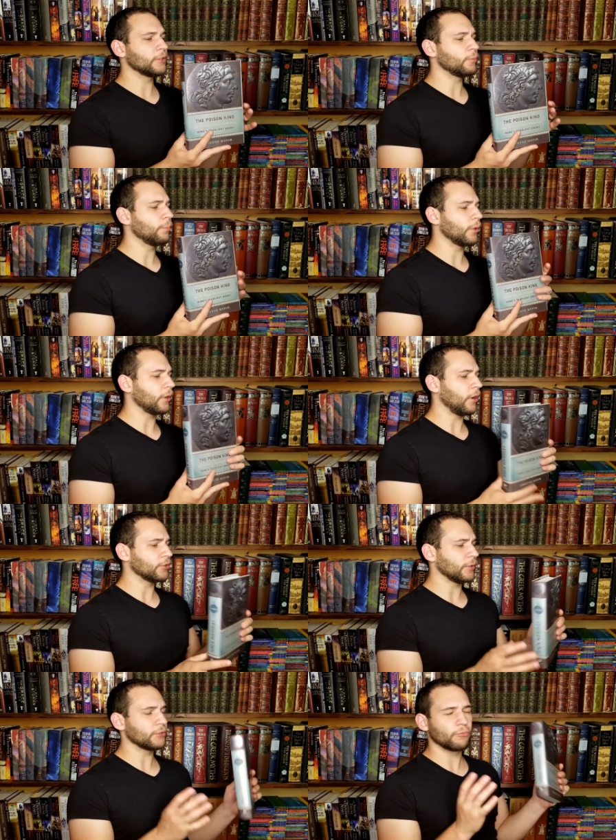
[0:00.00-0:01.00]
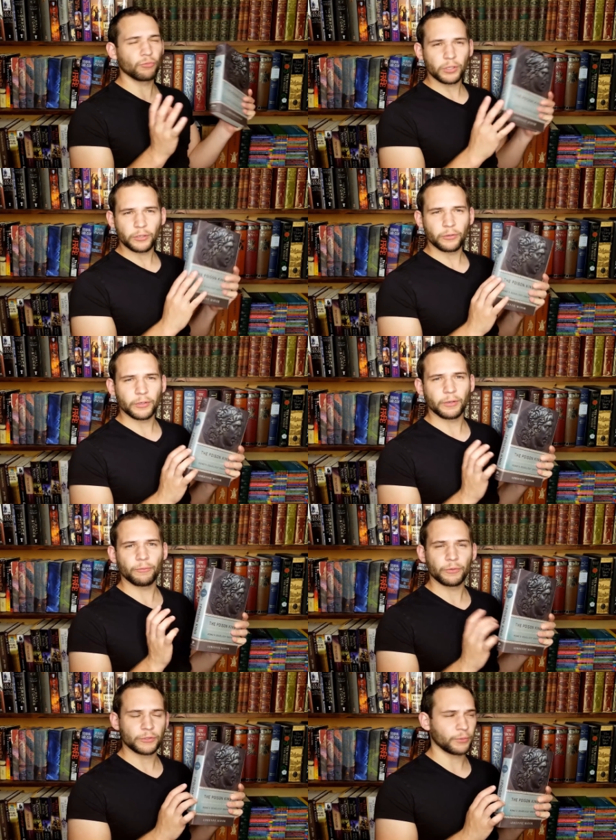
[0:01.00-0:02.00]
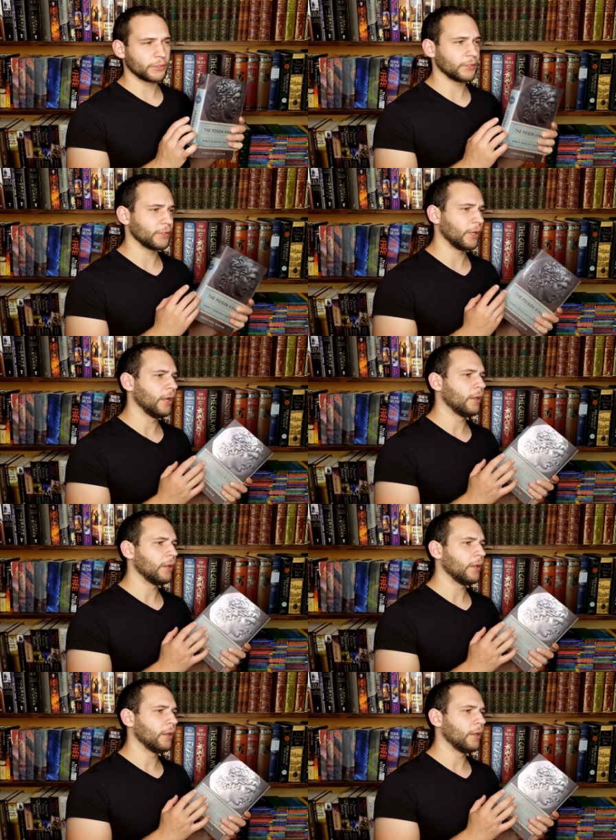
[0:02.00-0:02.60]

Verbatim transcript: This book also has really good resources,